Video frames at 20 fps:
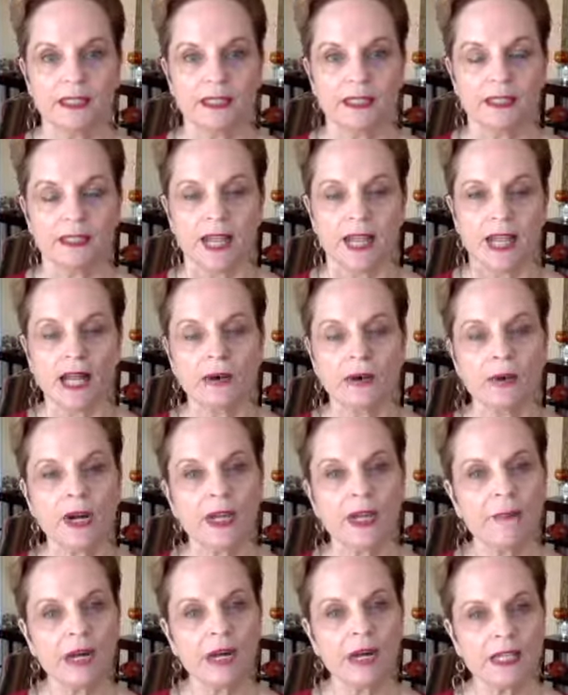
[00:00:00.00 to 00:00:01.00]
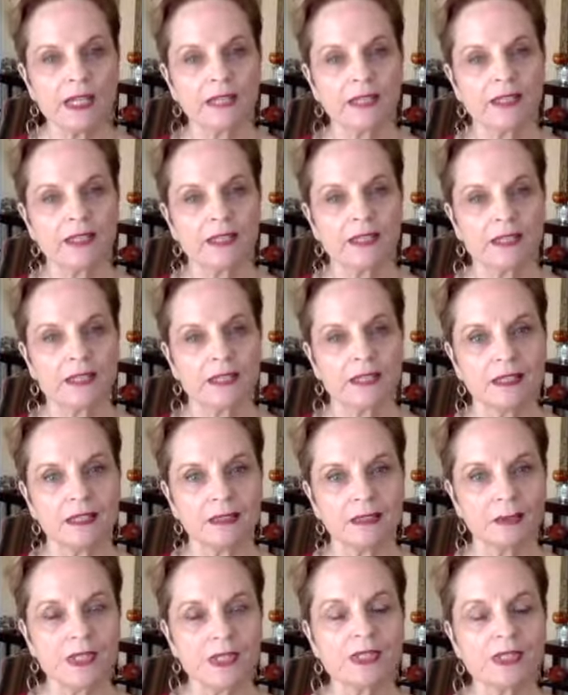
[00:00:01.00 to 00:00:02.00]
how I might
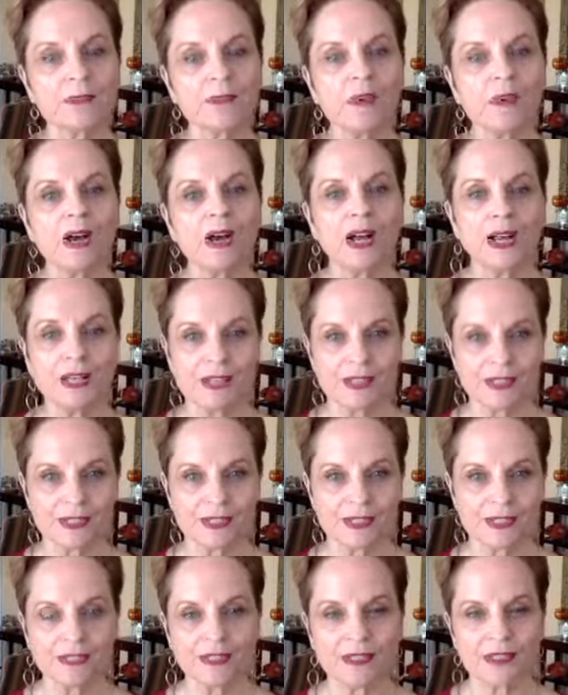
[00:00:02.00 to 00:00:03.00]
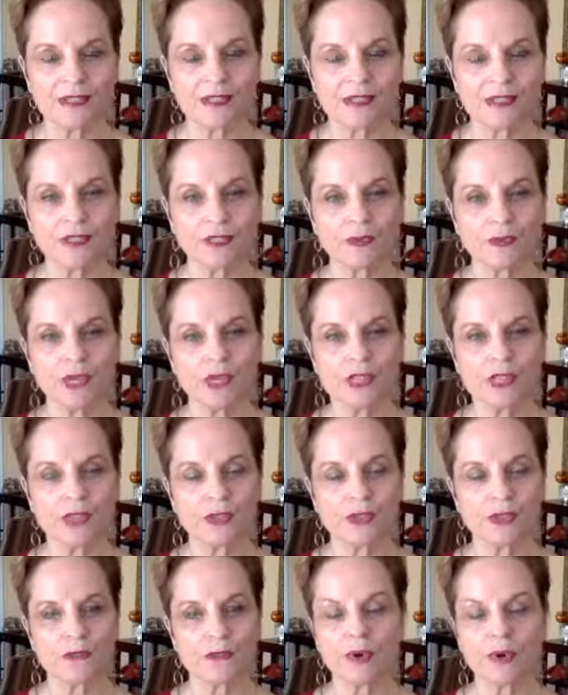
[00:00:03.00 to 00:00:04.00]
respond in that
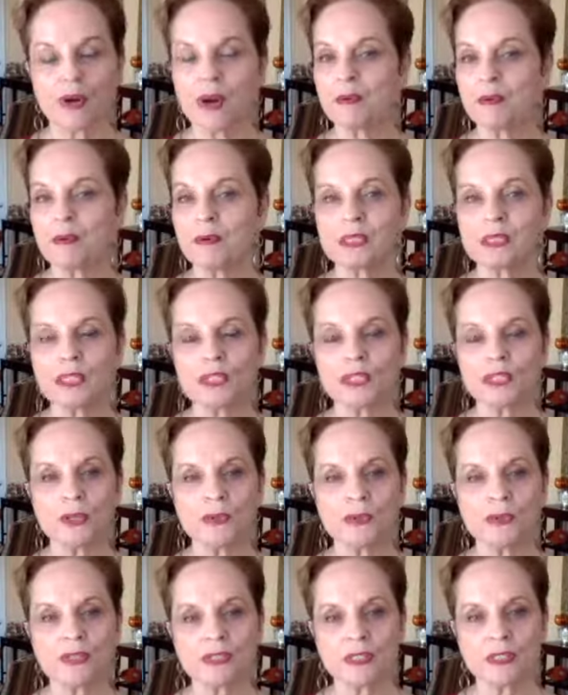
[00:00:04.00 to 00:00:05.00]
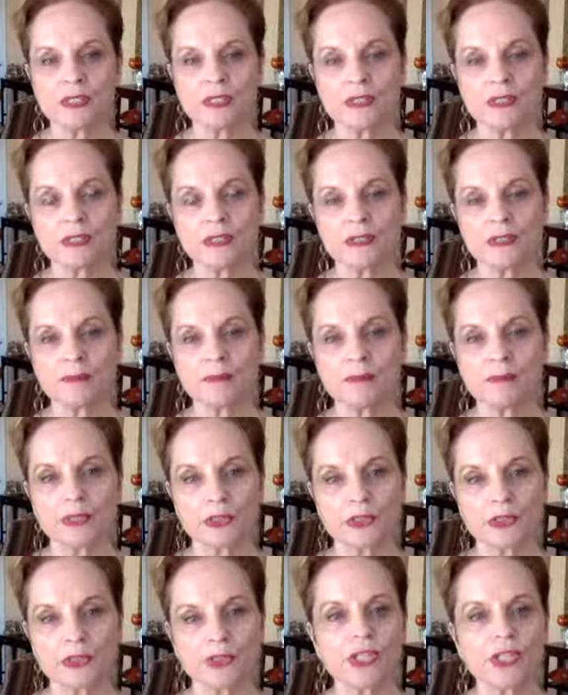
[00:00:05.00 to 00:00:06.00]
situation, probably noticing some
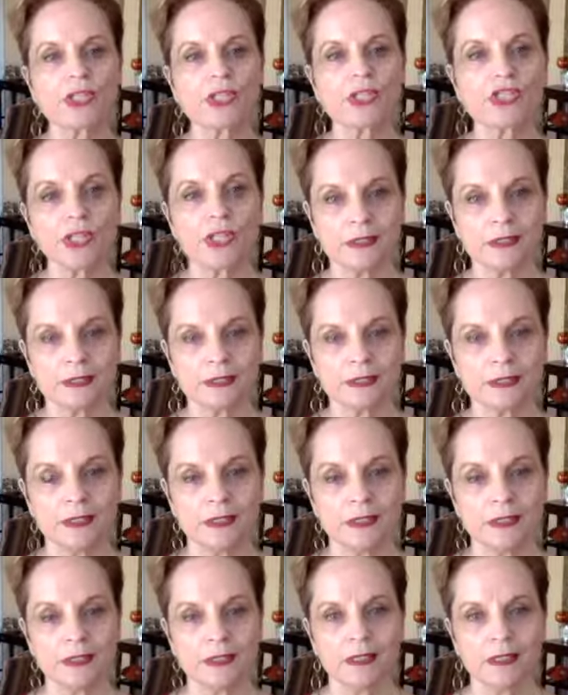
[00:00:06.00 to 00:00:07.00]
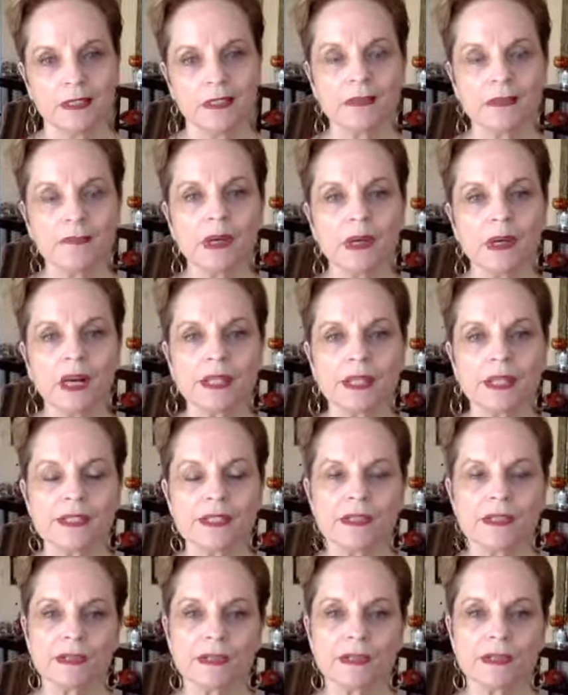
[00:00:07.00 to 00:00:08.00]
constriction in the body
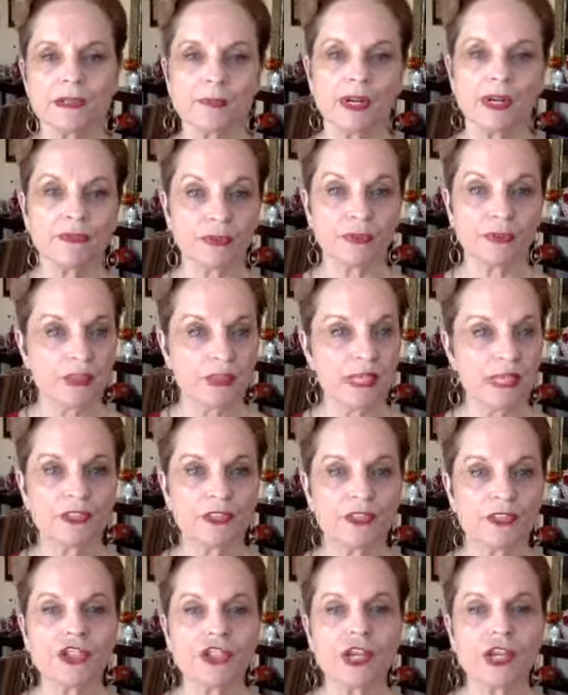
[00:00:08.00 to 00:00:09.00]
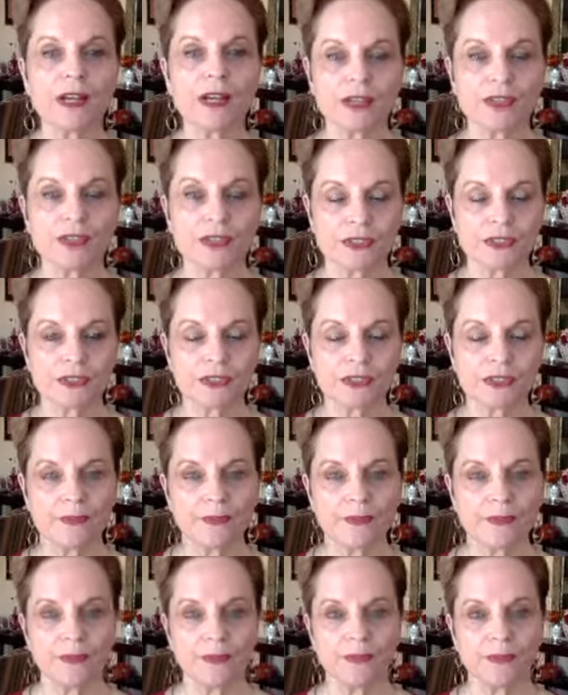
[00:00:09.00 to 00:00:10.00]
somewhere, for me in the chest,
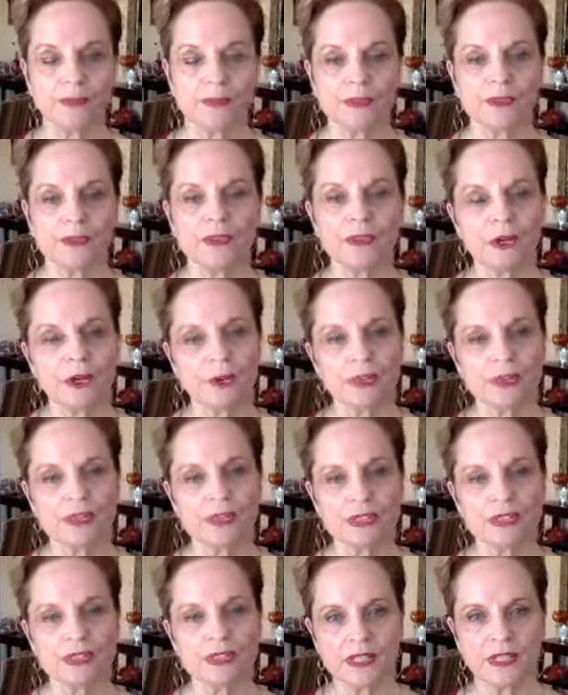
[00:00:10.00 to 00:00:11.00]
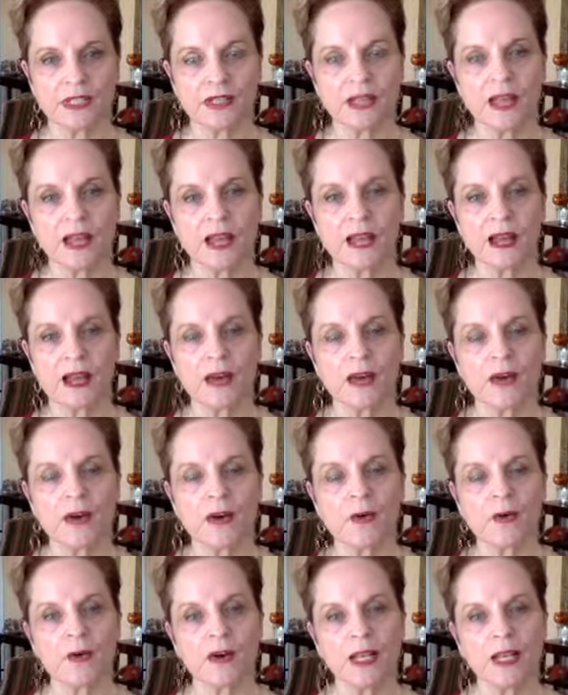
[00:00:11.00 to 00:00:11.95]
noticing how